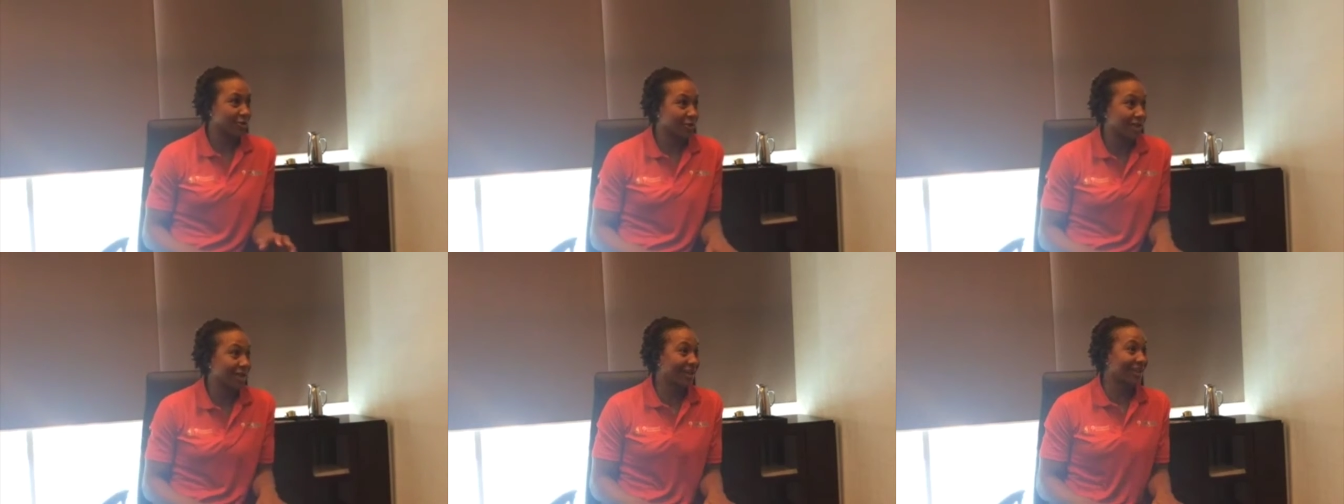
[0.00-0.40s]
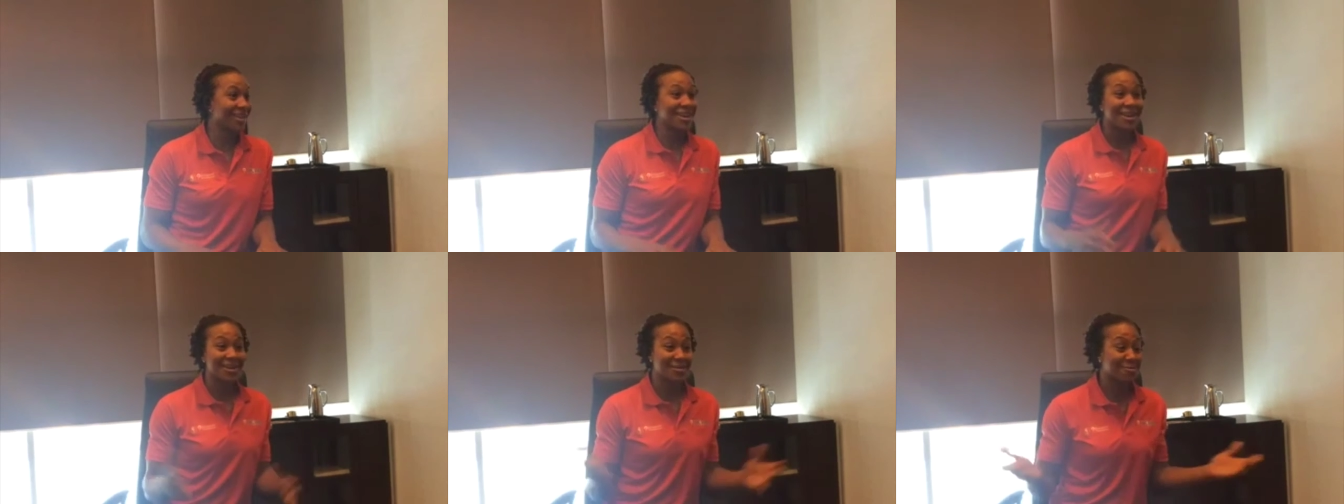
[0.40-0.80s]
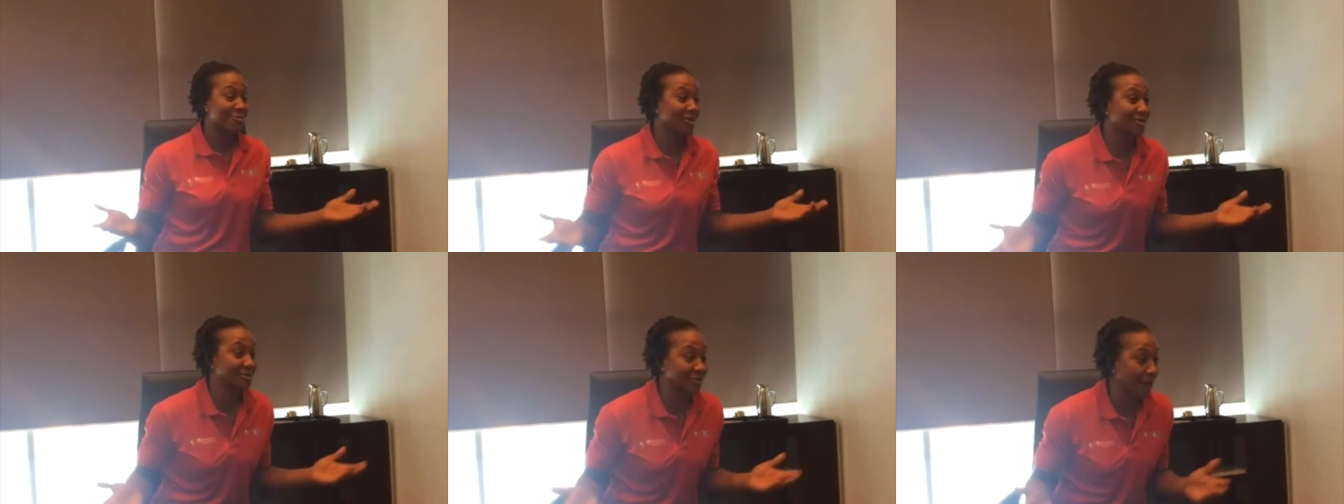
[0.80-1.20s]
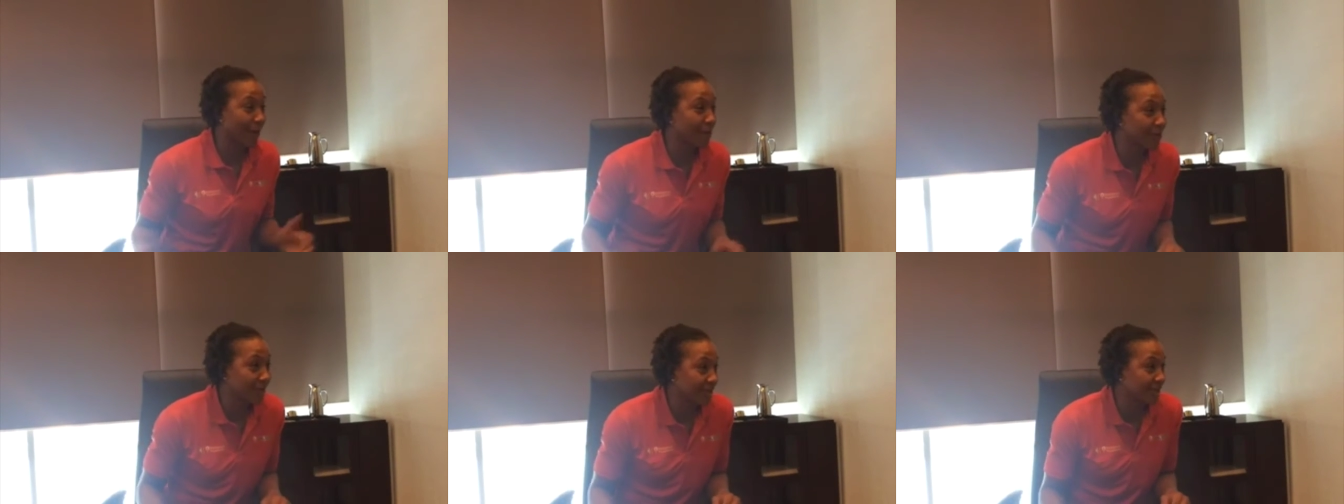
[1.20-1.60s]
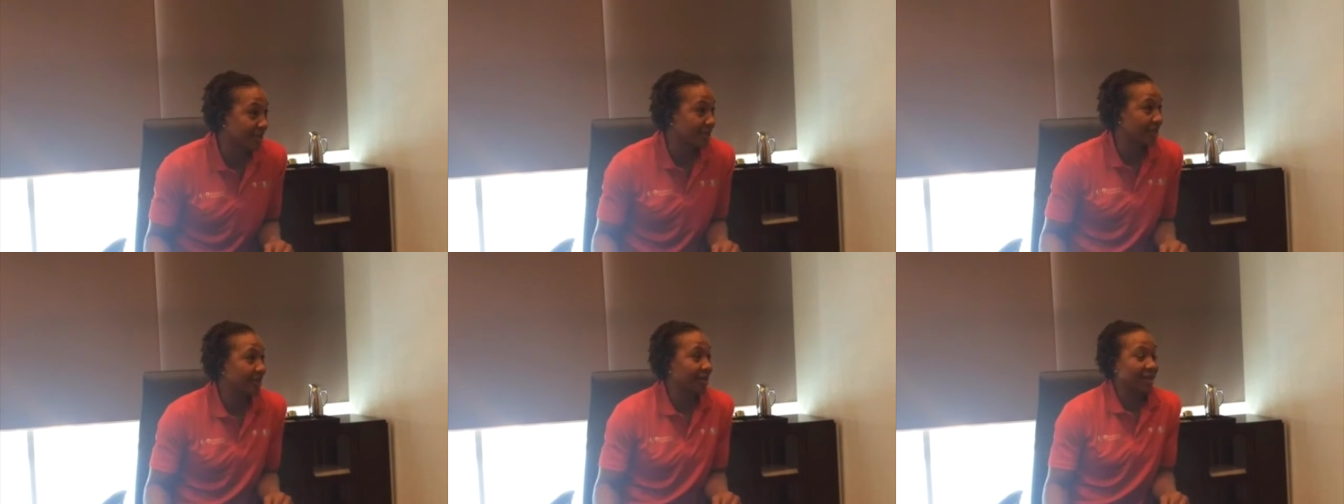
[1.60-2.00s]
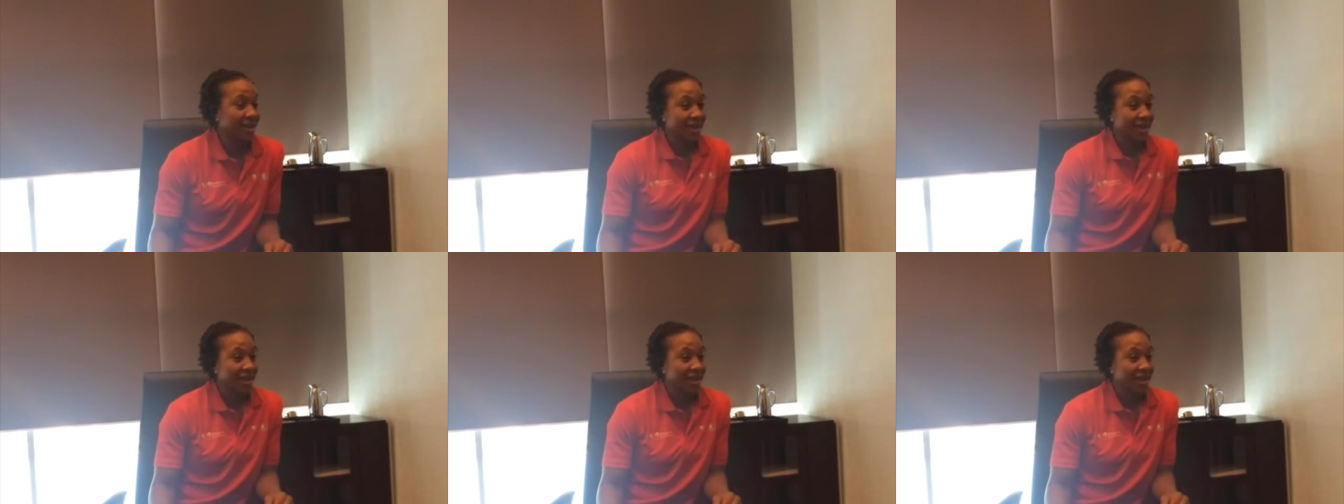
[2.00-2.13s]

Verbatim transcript: okay, who else do I put in?